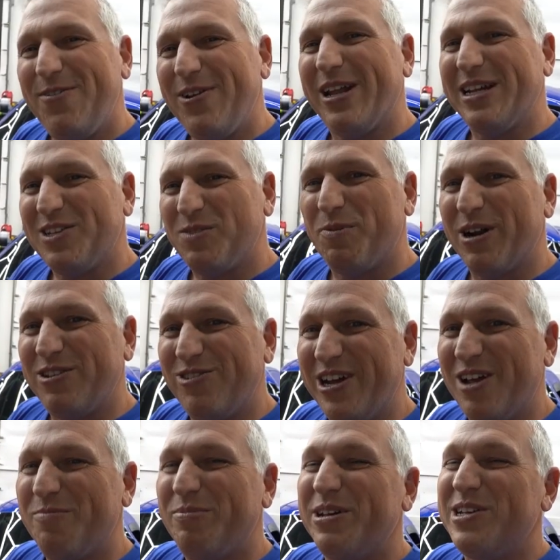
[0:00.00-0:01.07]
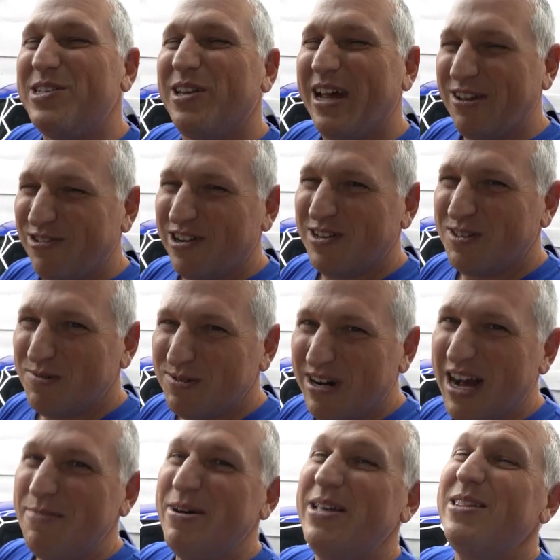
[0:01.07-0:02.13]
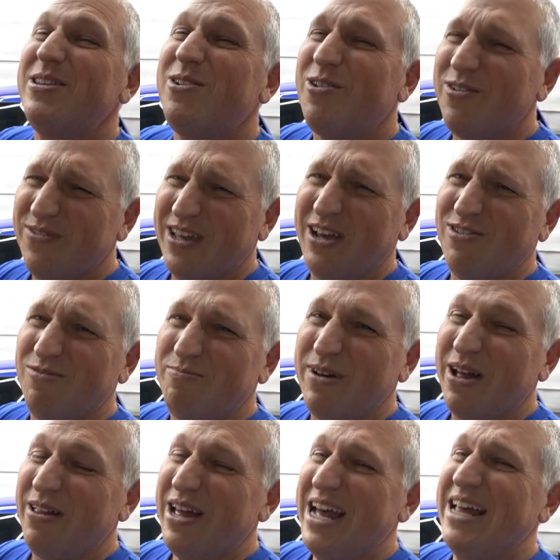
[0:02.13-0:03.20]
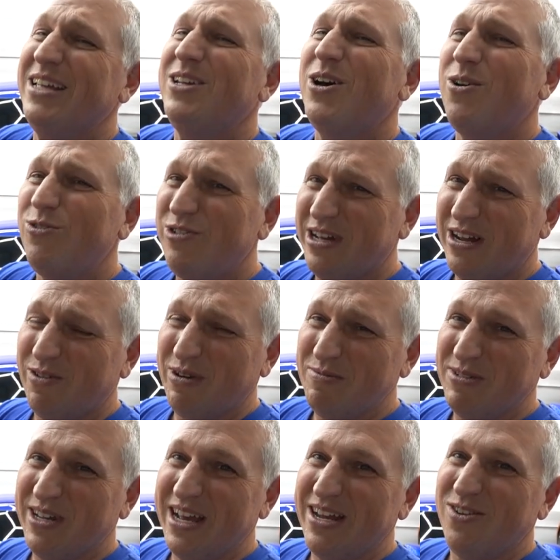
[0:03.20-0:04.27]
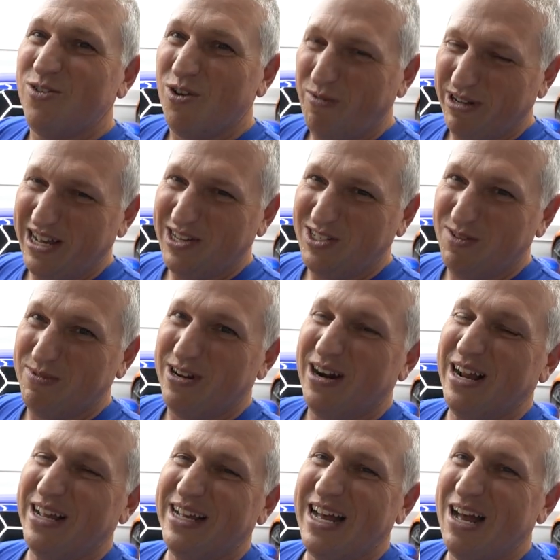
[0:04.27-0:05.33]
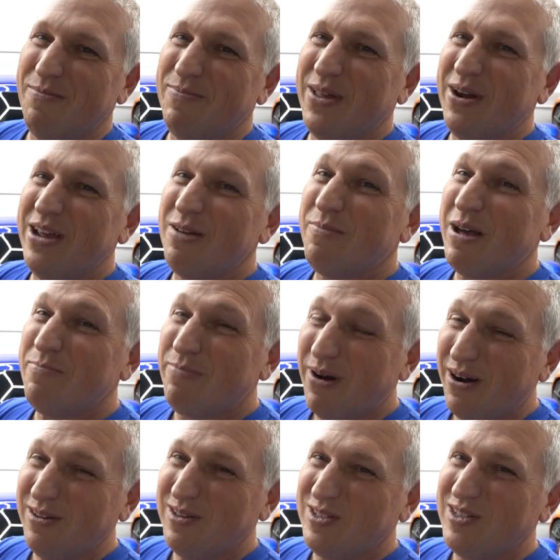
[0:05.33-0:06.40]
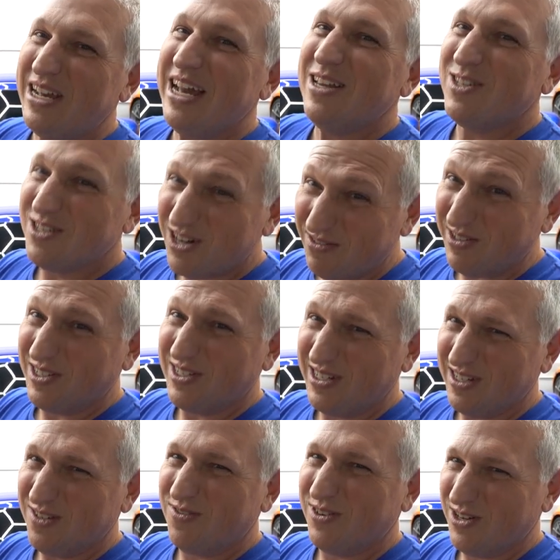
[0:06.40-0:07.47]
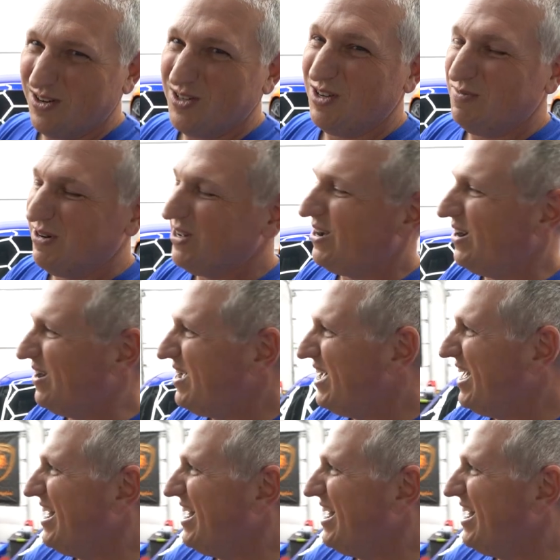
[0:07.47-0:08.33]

If you'd like to support our channel, please like, share, and subscribe. Hit the notification bell and go check out our website, normalguysupercar.com. There you can buy parts and services for your supercar.